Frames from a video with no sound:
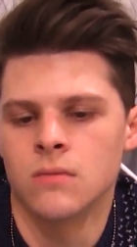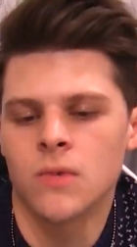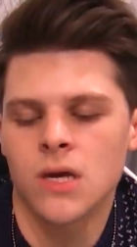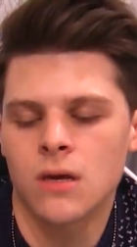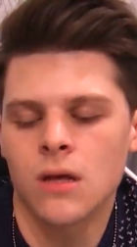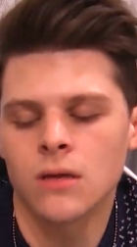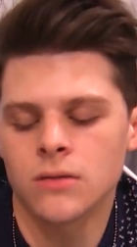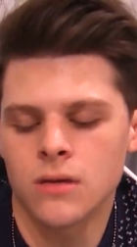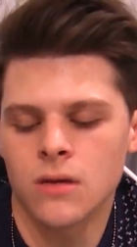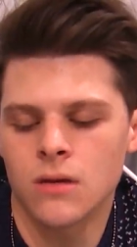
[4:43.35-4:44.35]

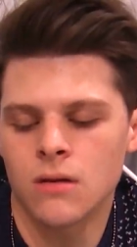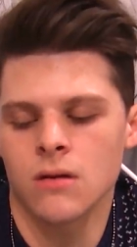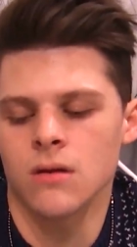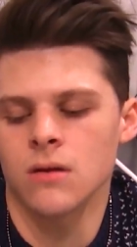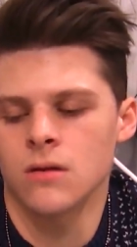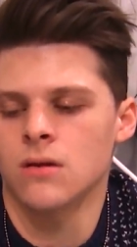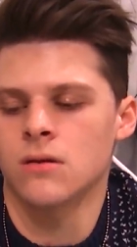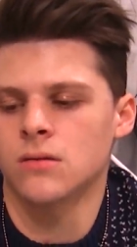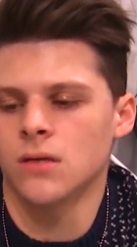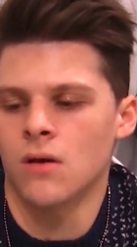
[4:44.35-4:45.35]
Because
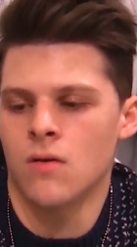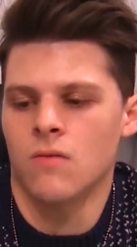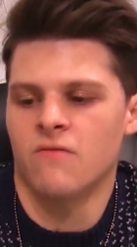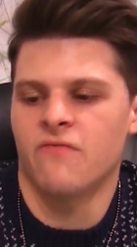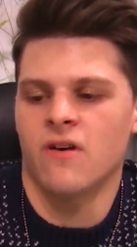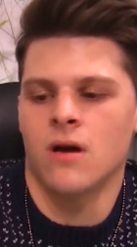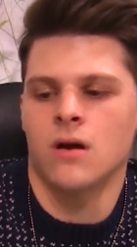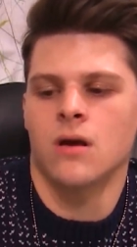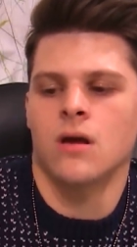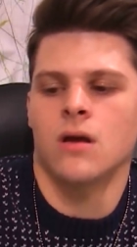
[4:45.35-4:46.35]
you're so
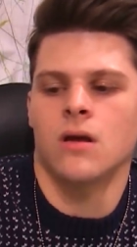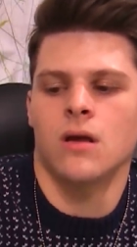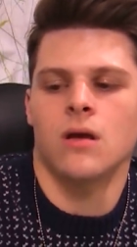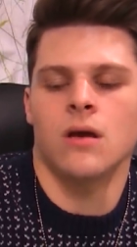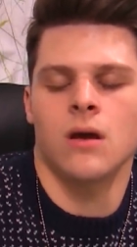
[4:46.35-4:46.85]
funny